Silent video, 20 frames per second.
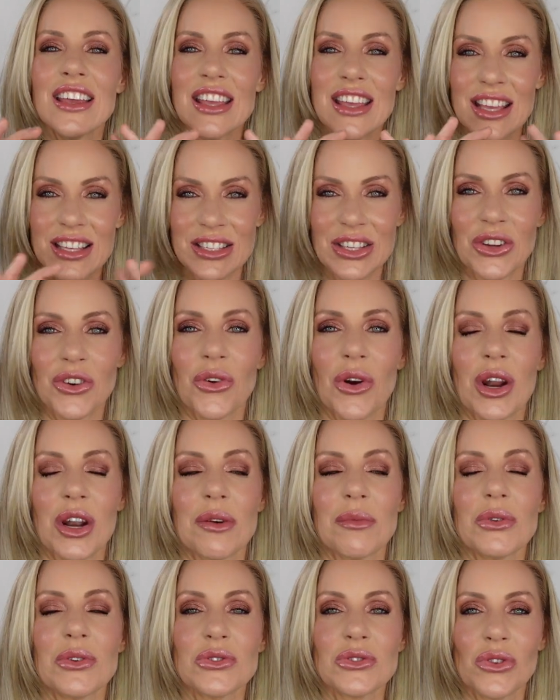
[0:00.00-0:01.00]
is
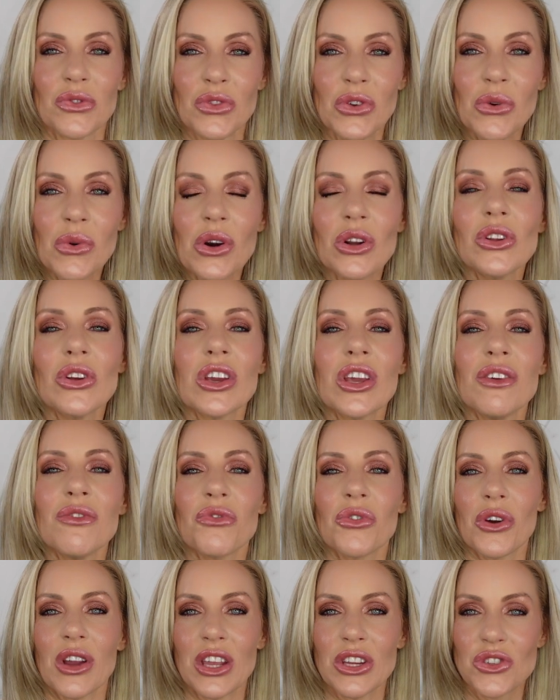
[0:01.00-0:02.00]
incredible. So if you are looking
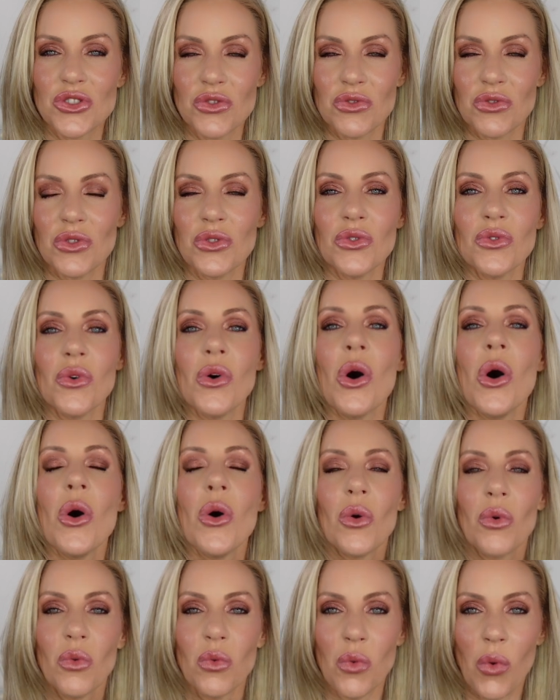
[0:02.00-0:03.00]
for a true
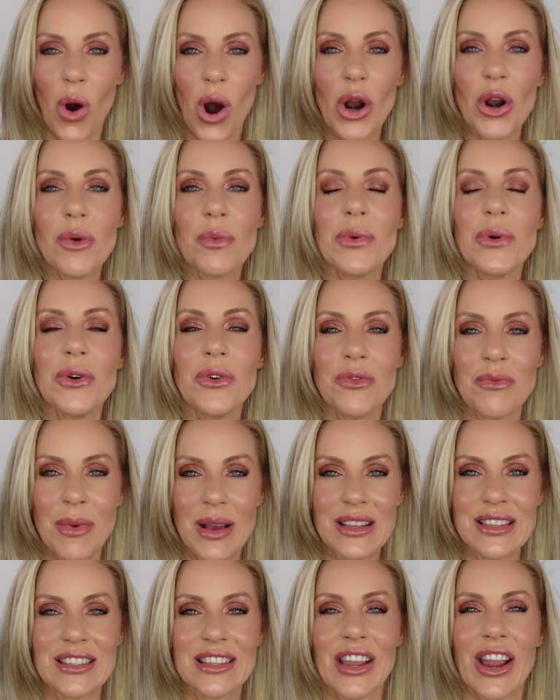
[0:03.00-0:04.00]
waterproof
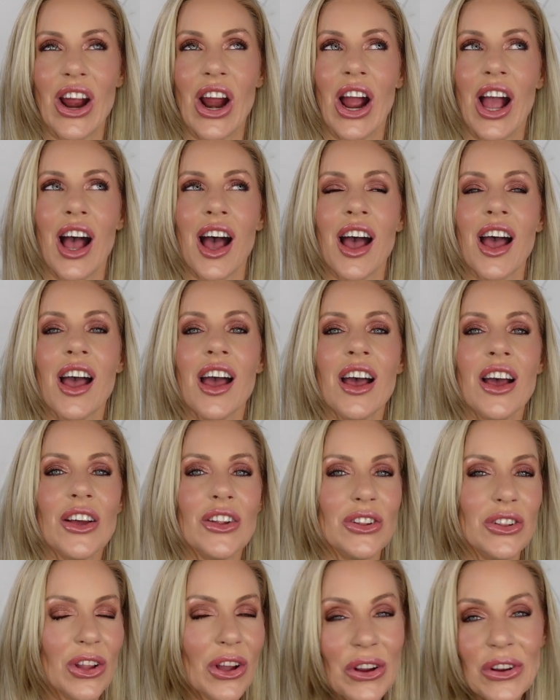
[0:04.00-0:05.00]
mascara,
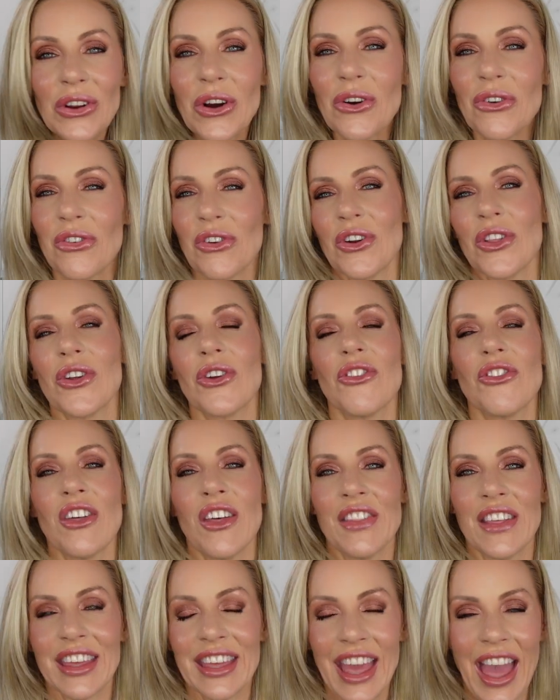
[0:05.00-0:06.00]
look no further
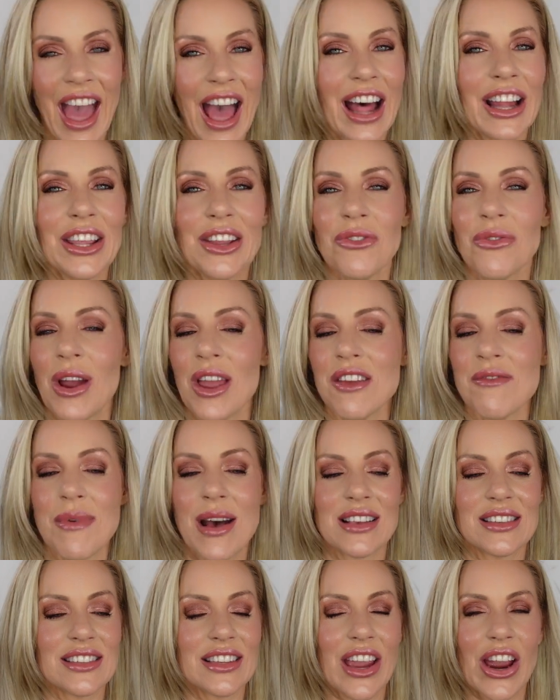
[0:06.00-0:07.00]
than the Caliray
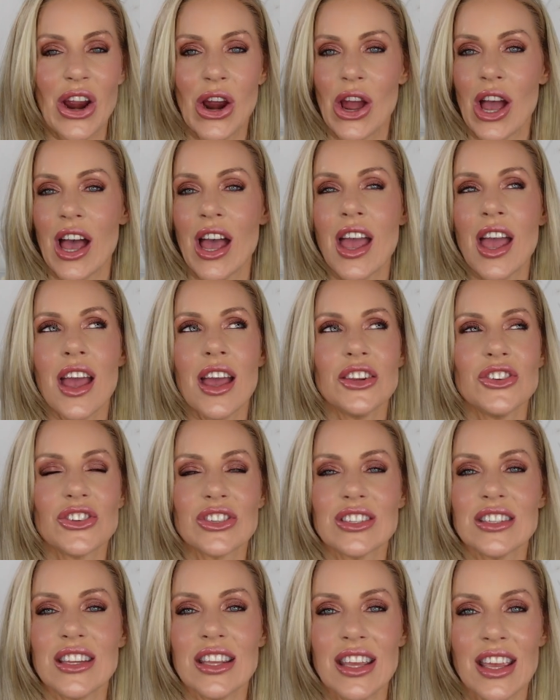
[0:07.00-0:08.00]
mascara.
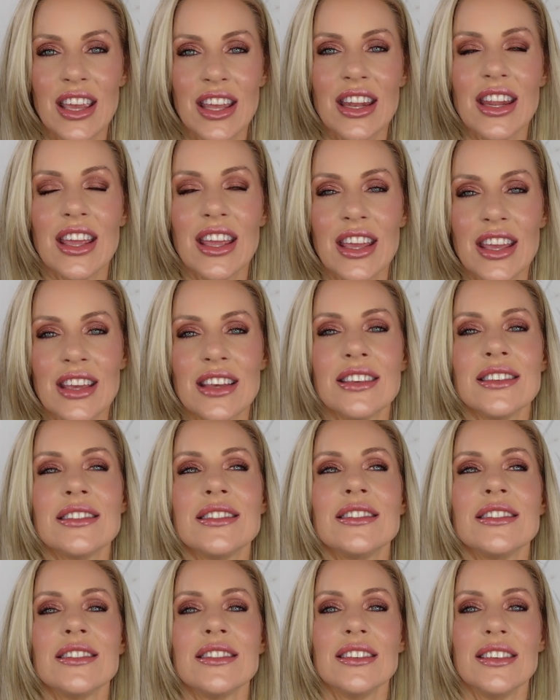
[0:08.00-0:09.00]
Just, it
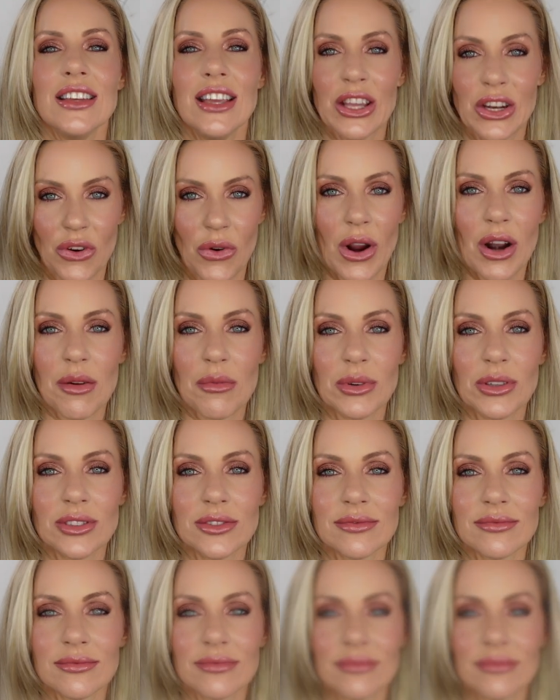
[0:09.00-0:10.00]
is incredible.